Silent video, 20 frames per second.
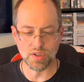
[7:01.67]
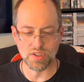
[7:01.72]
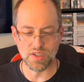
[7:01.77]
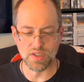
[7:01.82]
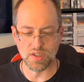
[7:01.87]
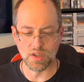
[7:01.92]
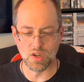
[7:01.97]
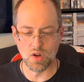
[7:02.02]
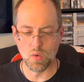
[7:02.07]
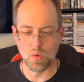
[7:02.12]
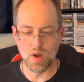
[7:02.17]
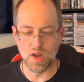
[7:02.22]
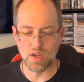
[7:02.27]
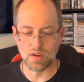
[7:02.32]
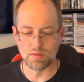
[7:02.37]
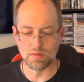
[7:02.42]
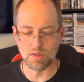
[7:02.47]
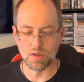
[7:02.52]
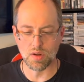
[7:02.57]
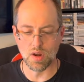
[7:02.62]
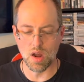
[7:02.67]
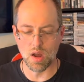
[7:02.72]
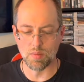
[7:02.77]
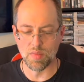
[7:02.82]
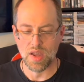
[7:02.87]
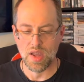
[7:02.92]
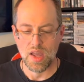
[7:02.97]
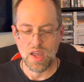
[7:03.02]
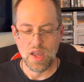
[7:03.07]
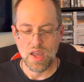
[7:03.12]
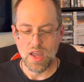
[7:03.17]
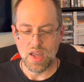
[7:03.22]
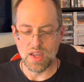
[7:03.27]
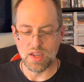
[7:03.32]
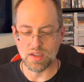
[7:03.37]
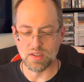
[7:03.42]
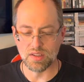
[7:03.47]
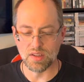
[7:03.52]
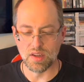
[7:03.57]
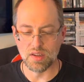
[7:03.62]
and the Queen of Dunham
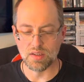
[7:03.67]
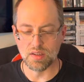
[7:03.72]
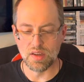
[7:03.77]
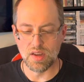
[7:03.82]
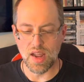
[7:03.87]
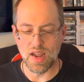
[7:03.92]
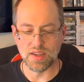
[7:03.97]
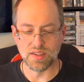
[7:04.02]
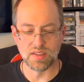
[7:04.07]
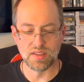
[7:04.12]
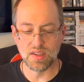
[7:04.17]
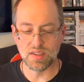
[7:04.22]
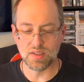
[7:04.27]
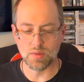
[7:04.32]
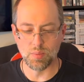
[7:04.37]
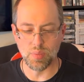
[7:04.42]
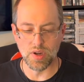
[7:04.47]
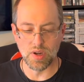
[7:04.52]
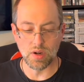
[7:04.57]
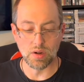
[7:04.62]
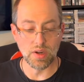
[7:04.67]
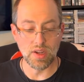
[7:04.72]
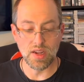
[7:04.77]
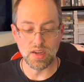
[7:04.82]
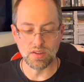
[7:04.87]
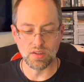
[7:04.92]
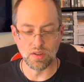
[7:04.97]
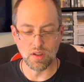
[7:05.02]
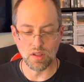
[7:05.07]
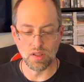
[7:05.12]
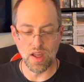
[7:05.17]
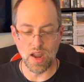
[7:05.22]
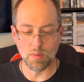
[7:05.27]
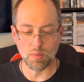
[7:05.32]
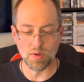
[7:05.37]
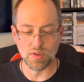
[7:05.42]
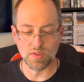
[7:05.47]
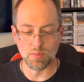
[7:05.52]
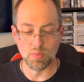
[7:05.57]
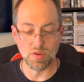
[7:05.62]
has disappeared into the
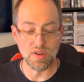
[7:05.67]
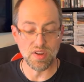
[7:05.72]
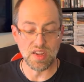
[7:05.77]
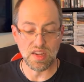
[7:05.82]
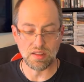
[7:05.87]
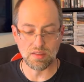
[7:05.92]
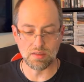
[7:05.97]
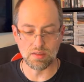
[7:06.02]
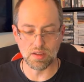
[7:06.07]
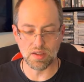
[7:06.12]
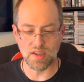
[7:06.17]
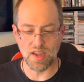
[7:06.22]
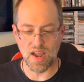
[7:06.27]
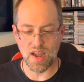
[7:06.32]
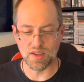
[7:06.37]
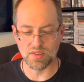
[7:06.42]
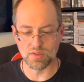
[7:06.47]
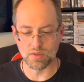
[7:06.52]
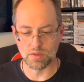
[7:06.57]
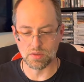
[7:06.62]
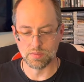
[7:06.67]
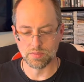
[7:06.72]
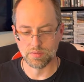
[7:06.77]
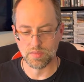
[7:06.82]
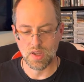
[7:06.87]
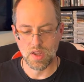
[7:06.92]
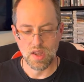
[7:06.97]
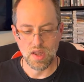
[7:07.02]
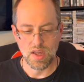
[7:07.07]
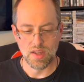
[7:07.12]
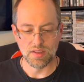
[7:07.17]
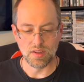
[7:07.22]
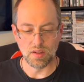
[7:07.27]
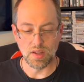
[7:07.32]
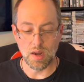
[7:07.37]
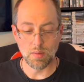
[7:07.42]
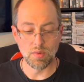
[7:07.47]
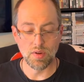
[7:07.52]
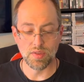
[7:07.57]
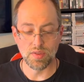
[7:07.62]
labyrinths beneath the castle. The
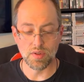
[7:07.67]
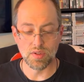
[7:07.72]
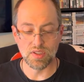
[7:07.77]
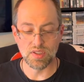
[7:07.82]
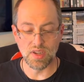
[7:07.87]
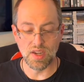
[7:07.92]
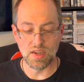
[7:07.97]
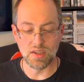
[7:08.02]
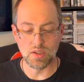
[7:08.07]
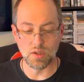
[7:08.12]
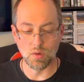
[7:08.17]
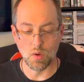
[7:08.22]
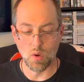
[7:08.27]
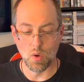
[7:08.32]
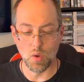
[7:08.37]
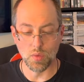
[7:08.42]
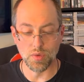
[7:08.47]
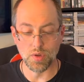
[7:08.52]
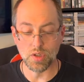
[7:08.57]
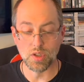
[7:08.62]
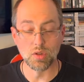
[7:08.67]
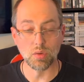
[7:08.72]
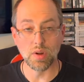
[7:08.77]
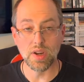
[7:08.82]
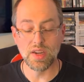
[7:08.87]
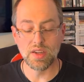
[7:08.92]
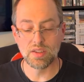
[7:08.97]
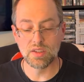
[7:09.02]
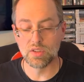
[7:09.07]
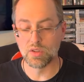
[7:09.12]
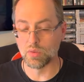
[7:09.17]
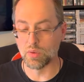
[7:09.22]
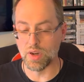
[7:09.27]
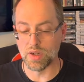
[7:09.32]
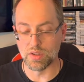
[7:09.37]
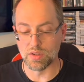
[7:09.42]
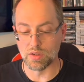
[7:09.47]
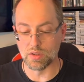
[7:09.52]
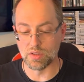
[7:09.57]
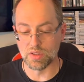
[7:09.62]
labyrinths are said to hold the greatest
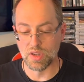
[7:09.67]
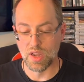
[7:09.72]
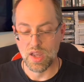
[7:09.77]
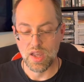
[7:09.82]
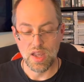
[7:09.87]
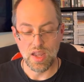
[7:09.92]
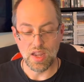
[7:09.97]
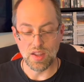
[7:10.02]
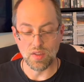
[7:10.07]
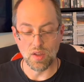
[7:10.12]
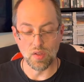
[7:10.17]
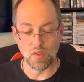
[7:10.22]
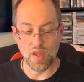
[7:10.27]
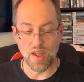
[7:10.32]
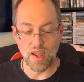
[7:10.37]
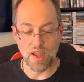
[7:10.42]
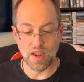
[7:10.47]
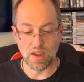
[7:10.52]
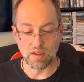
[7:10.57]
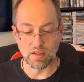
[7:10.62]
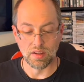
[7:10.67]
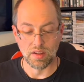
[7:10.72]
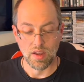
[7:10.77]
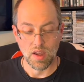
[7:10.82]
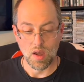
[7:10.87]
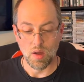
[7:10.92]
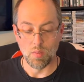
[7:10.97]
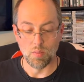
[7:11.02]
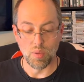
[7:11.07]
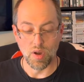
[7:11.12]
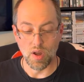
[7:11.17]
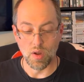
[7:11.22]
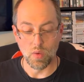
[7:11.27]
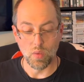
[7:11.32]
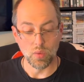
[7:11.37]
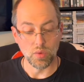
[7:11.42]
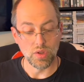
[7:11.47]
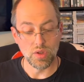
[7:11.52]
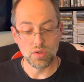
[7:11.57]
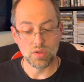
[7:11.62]
treasures in the land, but
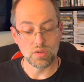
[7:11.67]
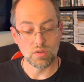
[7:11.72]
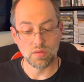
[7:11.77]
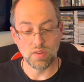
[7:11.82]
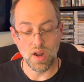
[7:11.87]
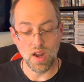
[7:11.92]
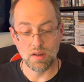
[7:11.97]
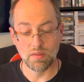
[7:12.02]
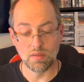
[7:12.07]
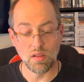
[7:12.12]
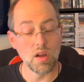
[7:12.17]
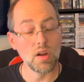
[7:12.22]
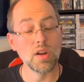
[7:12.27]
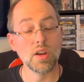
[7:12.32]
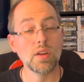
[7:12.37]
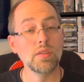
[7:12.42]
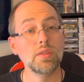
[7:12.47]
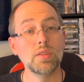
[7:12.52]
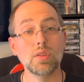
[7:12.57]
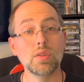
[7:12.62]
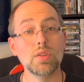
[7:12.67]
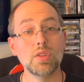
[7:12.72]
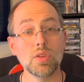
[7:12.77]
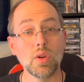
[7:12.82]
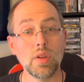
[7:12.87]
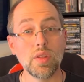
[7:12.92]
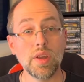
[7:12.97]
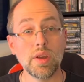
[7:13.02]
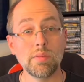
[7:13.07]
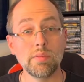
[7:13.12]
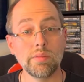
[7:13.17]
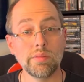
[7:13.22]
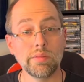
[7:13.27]
will you survive long enough to enjoy them?